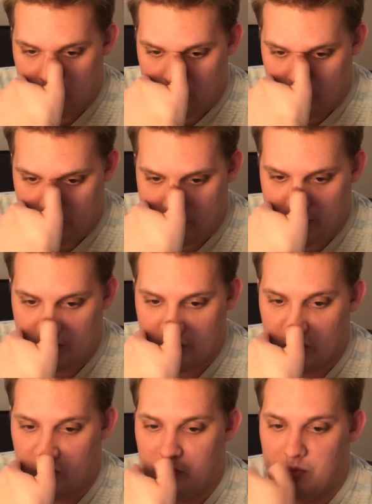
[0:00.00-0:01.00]
We see
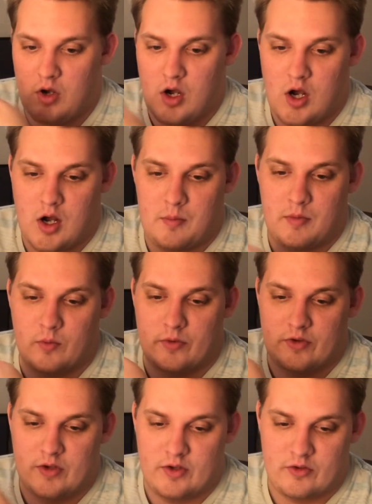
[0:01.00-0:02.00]
Ichigo's mom, and we
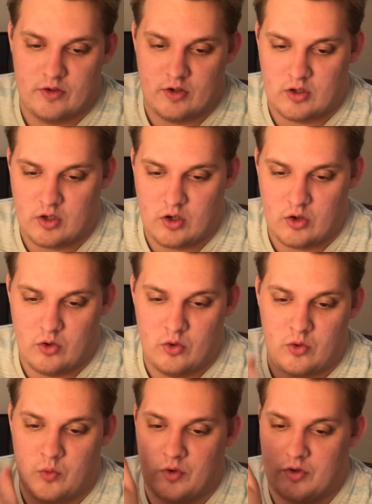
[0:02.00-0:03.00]
see he's in a coat,
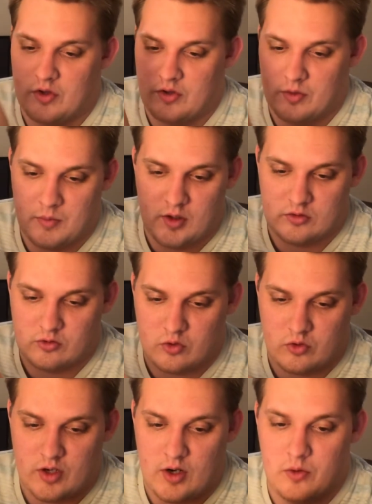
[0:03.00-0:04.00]
and we see some electrical
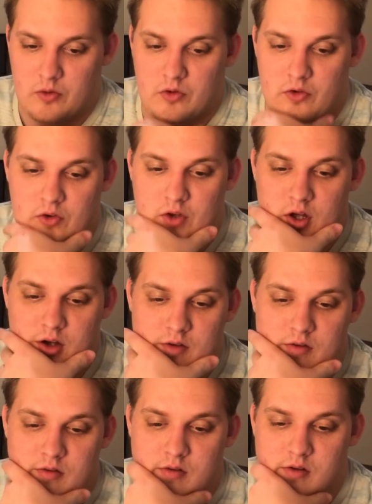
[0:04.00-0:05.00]
towers and stuff.
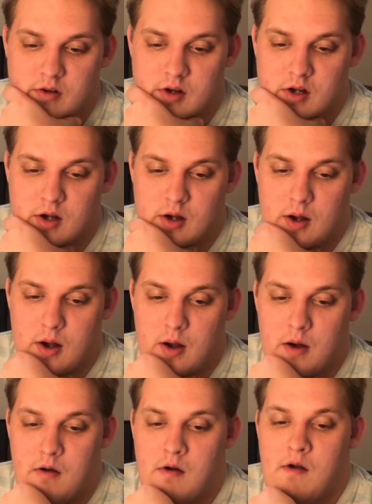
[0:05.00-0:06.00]
And
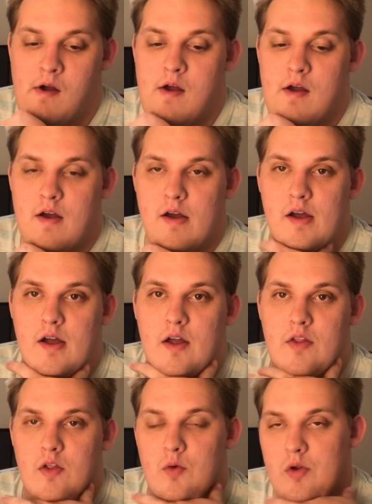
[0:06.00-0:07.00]

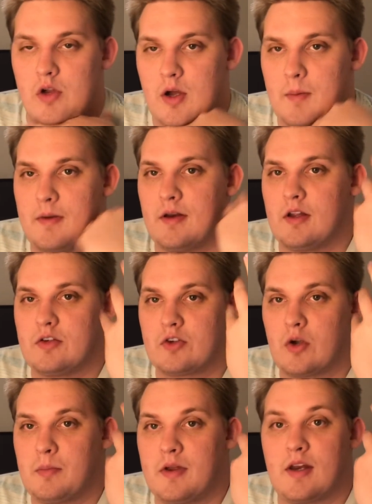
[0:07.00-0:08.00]
then we come into
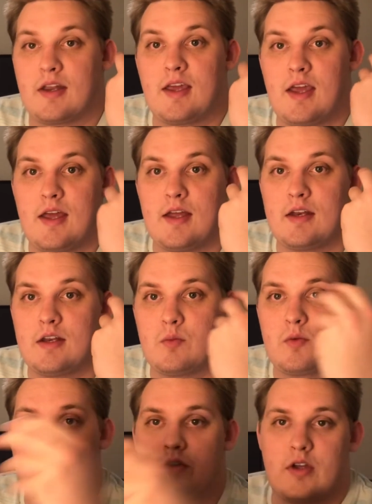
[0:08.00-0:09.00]
Ichigo being a kid, and we
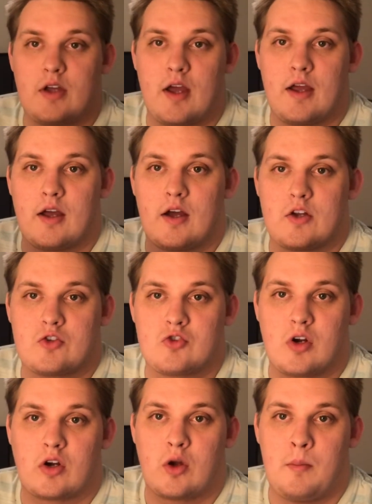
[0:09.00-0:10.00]
see a
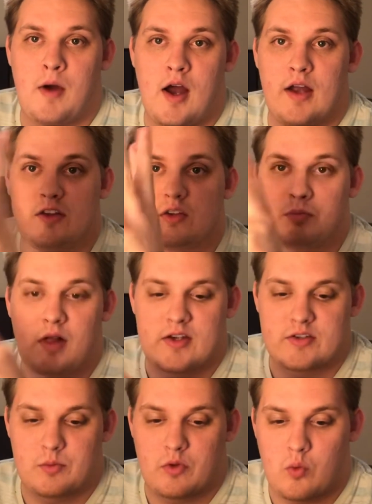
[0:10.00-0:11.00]
truck go by and splash
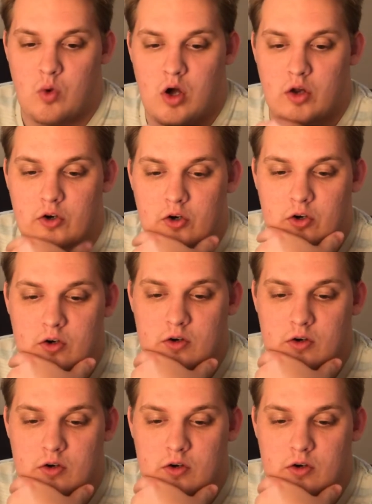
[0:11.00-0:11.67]
him with water.